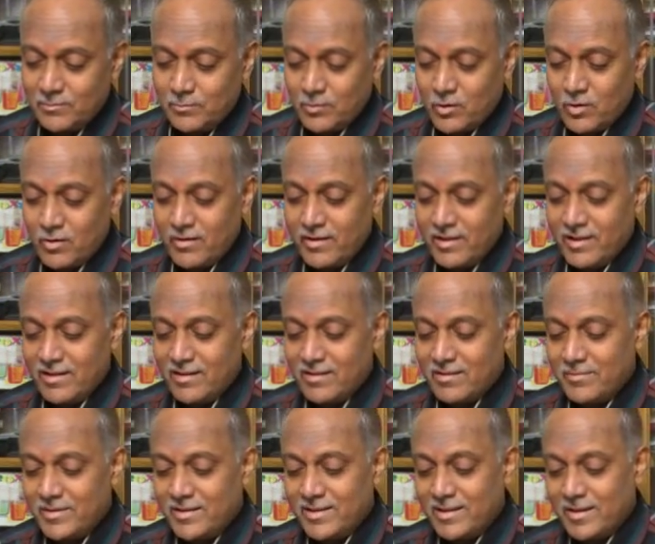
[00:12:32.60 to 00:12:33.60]
more dear
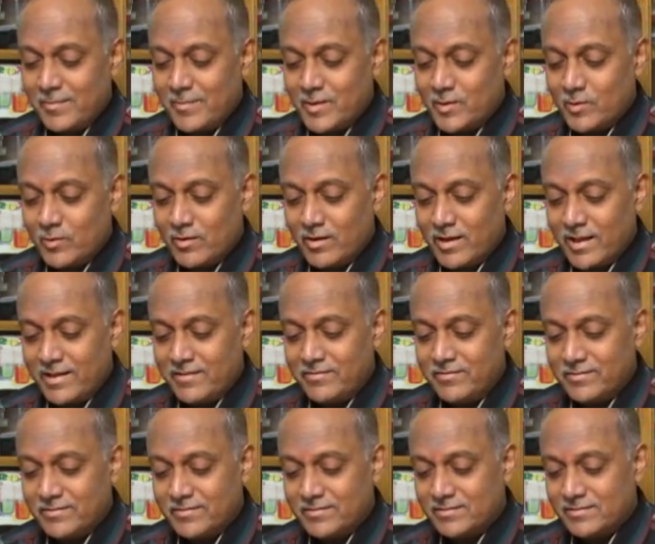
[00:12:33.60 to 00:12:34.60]
to me than my own
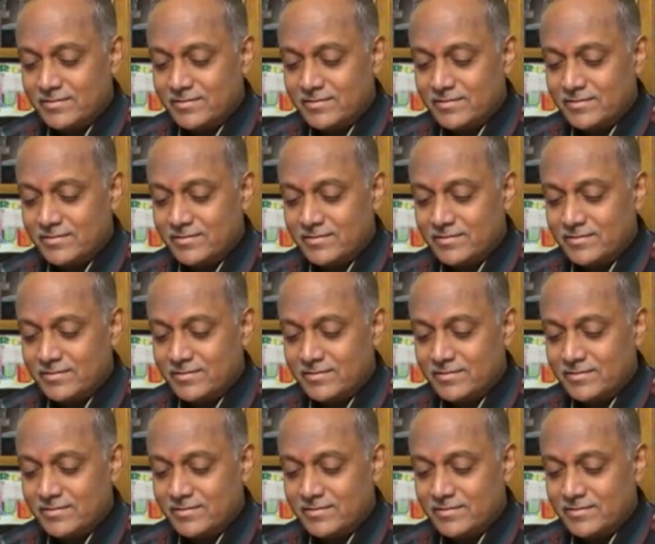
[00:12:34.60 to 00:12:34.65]
life.